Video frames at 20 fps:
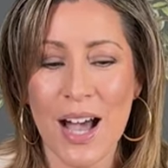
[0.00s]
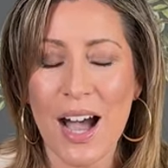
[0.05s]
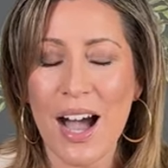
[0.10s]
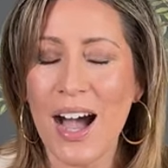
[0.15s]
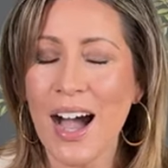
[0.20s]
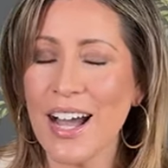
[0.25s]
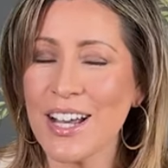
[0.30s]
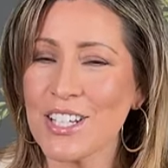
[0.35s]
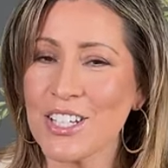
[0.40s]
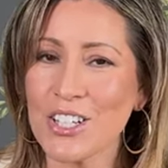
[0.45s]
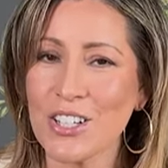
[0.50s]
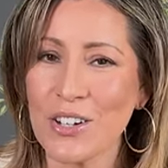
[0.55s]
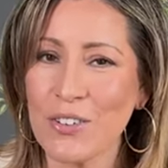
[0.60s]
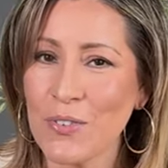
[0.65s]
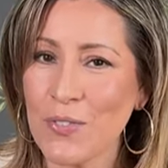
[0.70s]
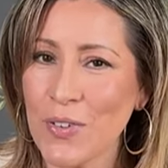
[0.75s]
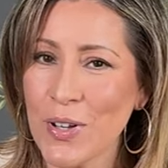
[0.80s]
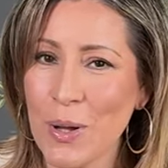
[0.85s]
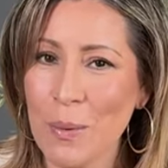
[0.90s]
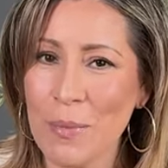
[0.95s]
I should
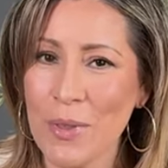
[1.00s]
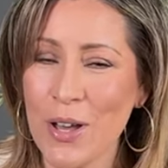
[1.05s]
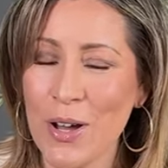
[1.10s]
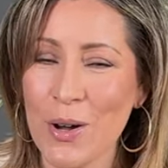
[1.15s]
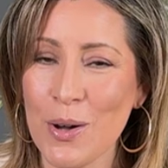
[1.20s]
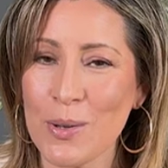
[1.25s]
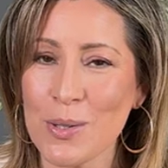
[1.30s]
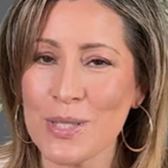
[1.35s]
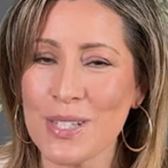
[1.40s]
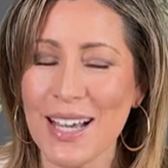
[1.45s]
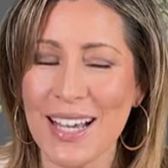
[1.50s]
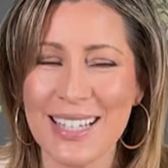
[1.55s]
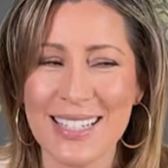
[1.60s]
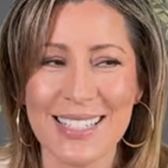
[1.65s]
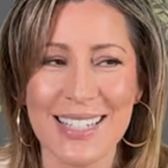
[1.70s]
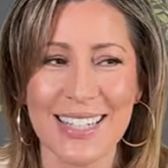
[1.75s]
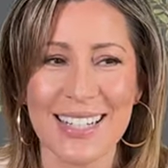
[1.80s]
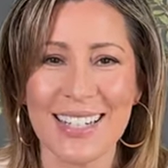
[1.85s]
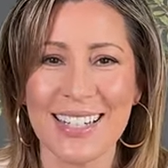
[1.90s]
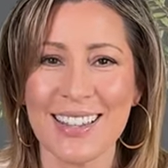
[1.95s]
have filmed those, I
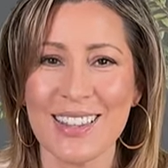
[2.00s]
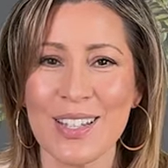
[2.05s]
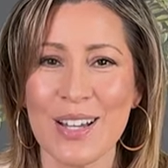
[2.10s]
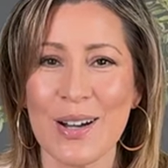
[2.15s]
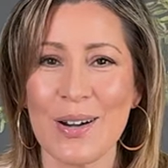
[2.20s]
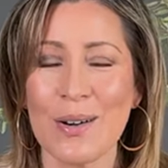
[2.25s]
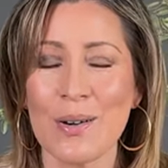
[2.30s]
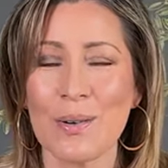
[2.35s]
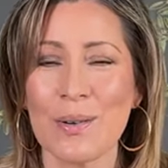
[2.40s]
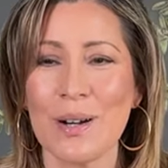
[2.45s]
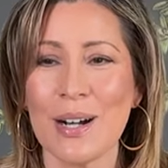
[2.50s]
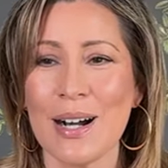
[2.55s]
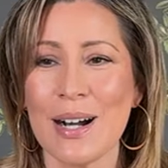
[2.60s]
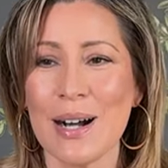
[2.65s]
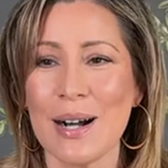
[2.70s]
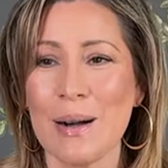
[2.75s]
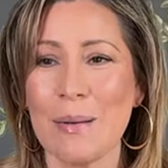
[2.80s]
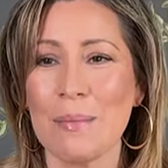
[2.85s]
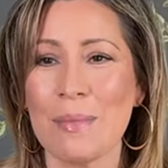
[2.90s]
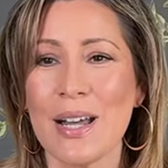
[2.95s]
didn't
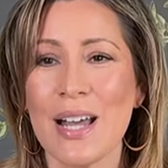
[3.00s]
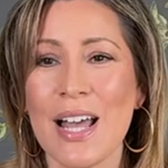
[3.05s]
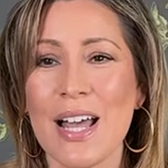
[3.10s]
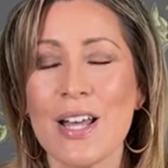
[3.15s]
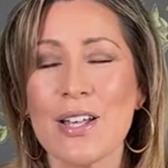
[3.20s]
though.